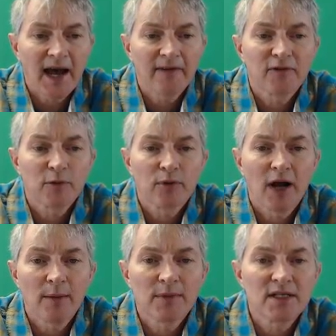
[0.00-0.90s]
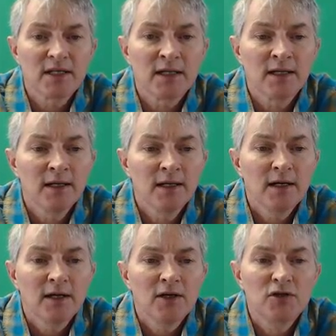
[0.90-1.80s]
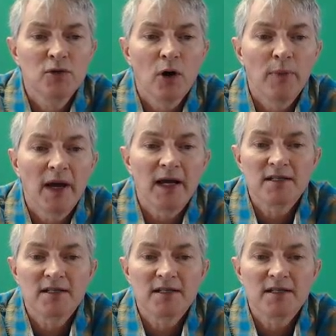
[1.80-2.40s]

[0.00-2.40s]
after promising to obey